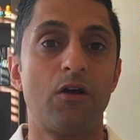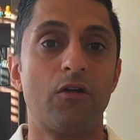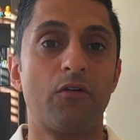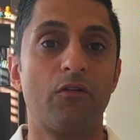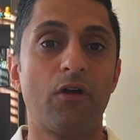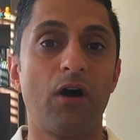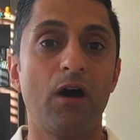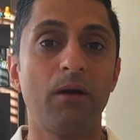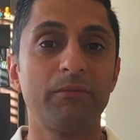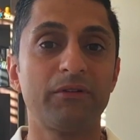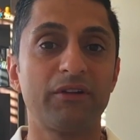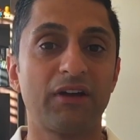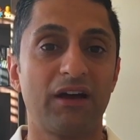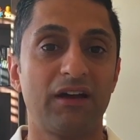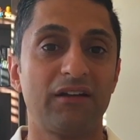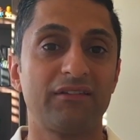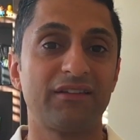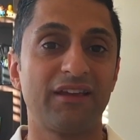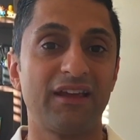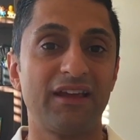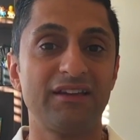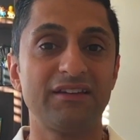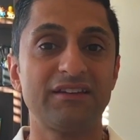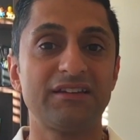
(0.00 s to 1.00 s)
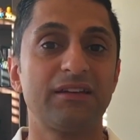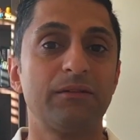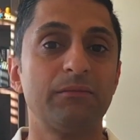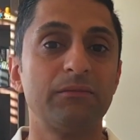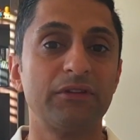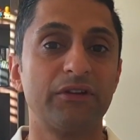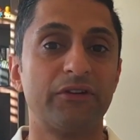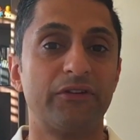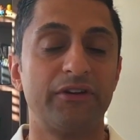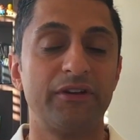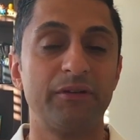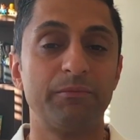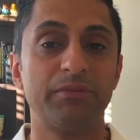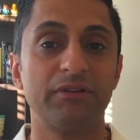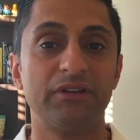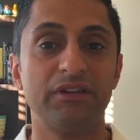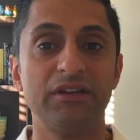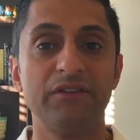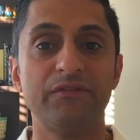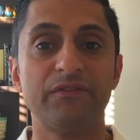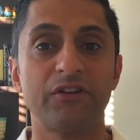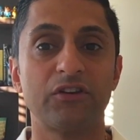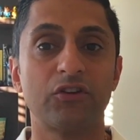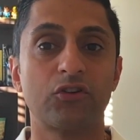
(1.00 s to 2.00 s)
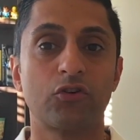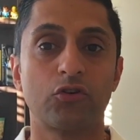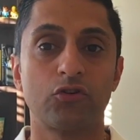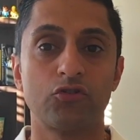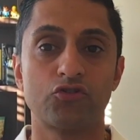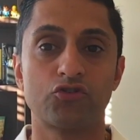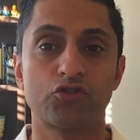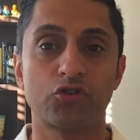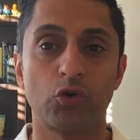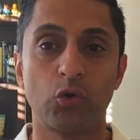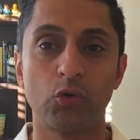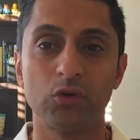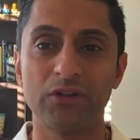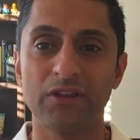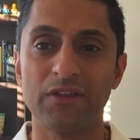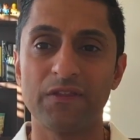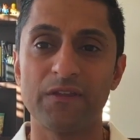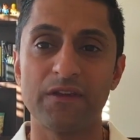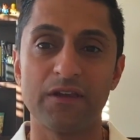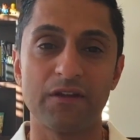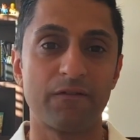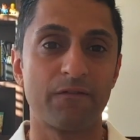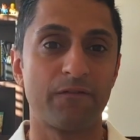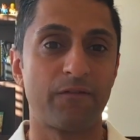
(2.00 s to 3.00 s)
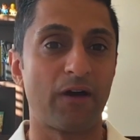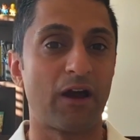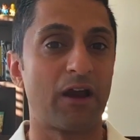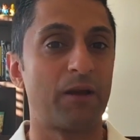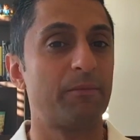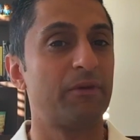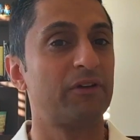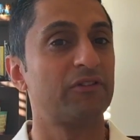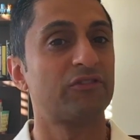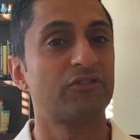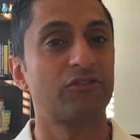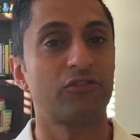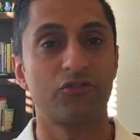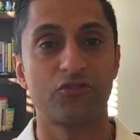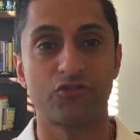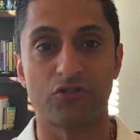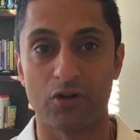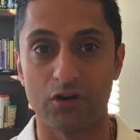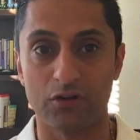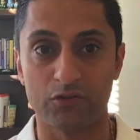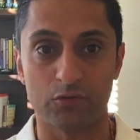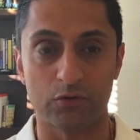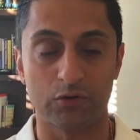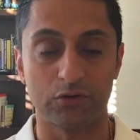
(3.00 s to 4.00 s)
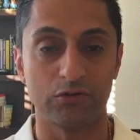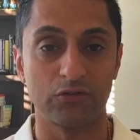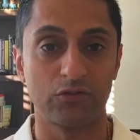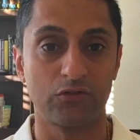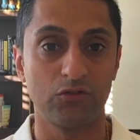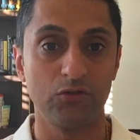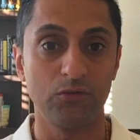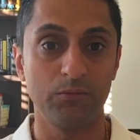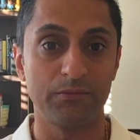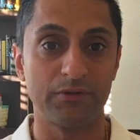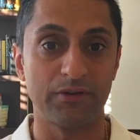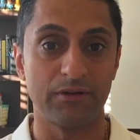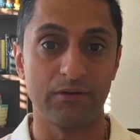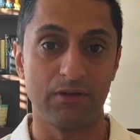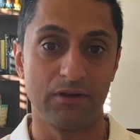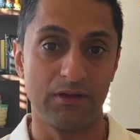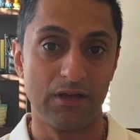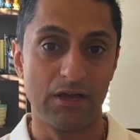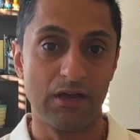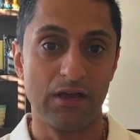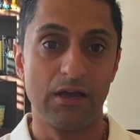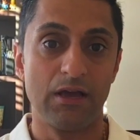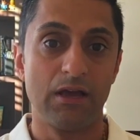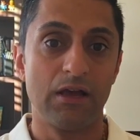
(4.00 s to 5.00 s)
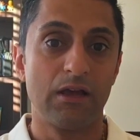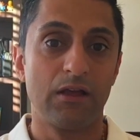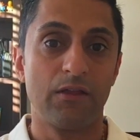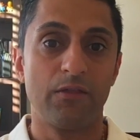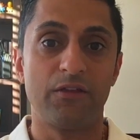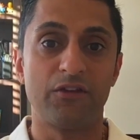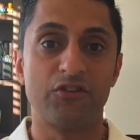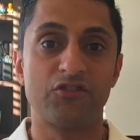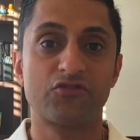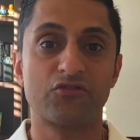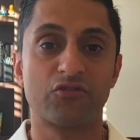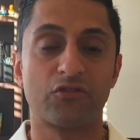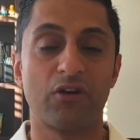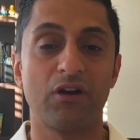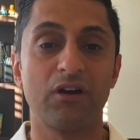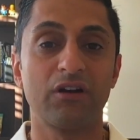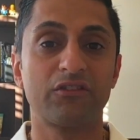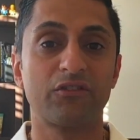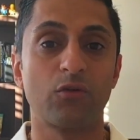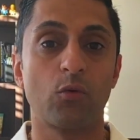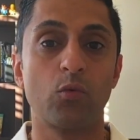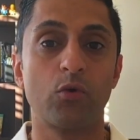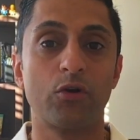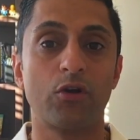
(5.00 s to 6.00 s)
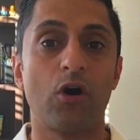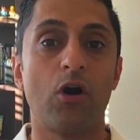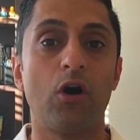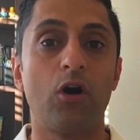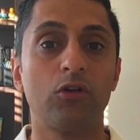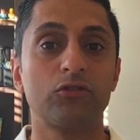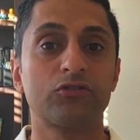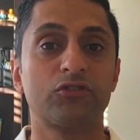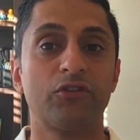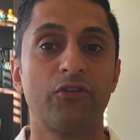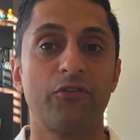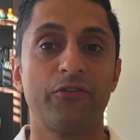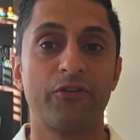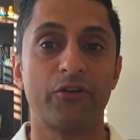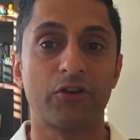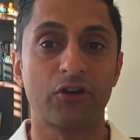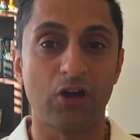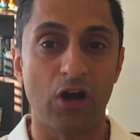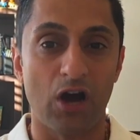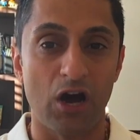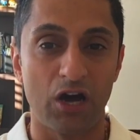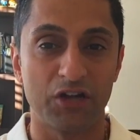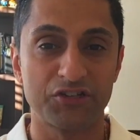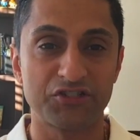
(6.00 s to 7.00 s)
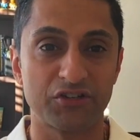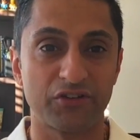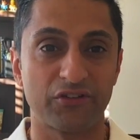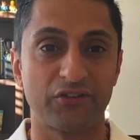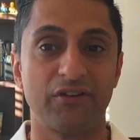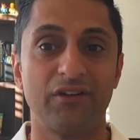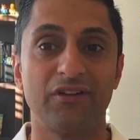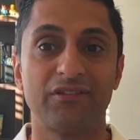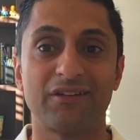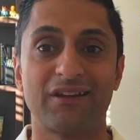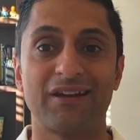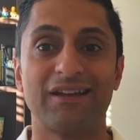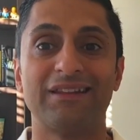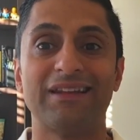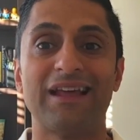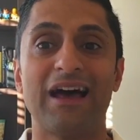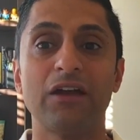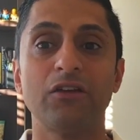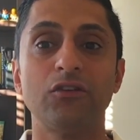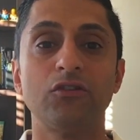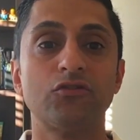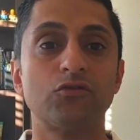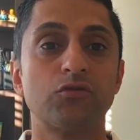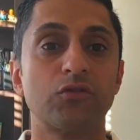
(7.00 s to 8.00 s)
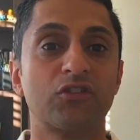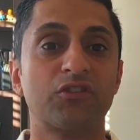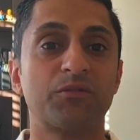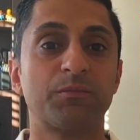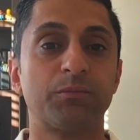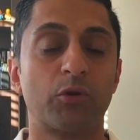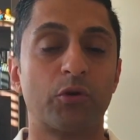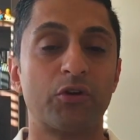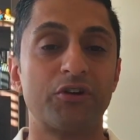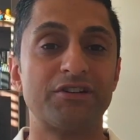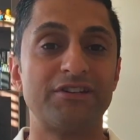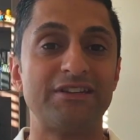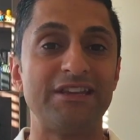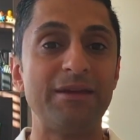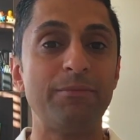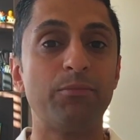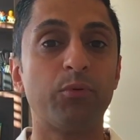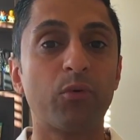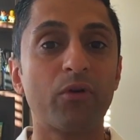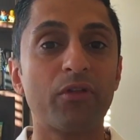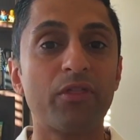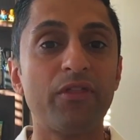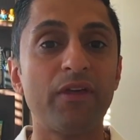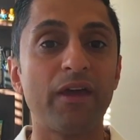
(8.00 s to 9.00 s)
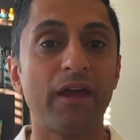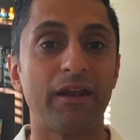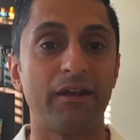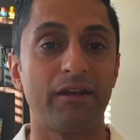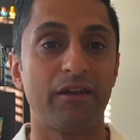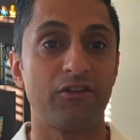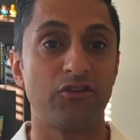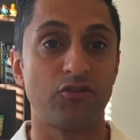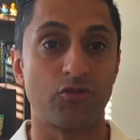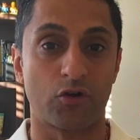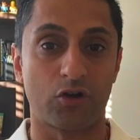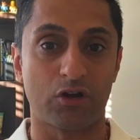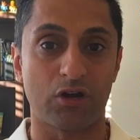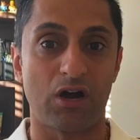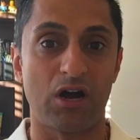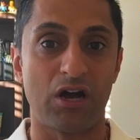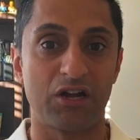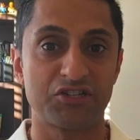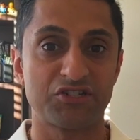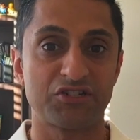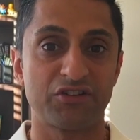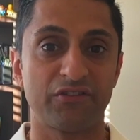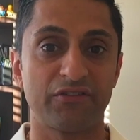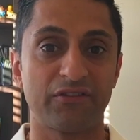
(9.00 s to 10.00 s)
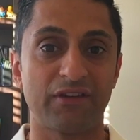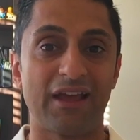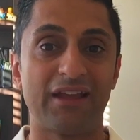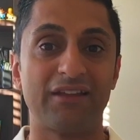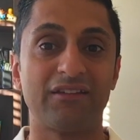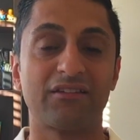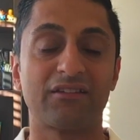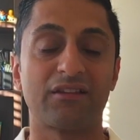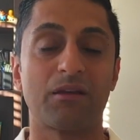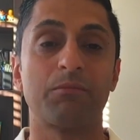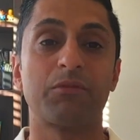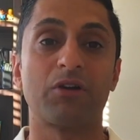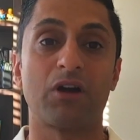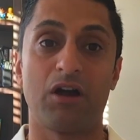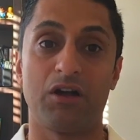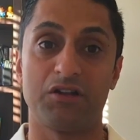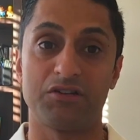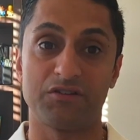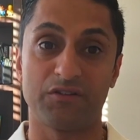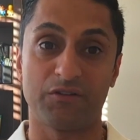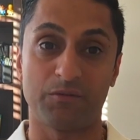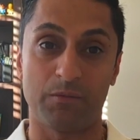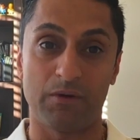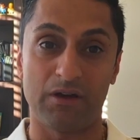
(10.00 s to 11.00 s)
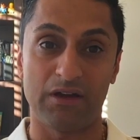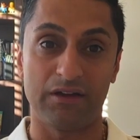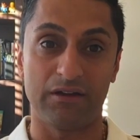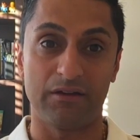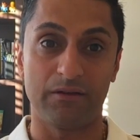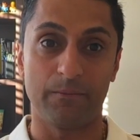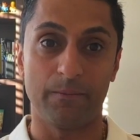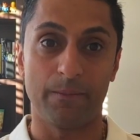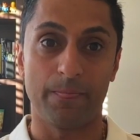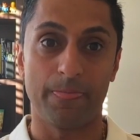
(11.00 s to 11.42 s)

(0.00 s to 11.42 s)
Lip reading: Ram Dass and Tim Leary believed in controlling the environments the drugs were consumed in. The drugs would alter your consciousness and allow you to explore deep within your conscious and subconscious mind.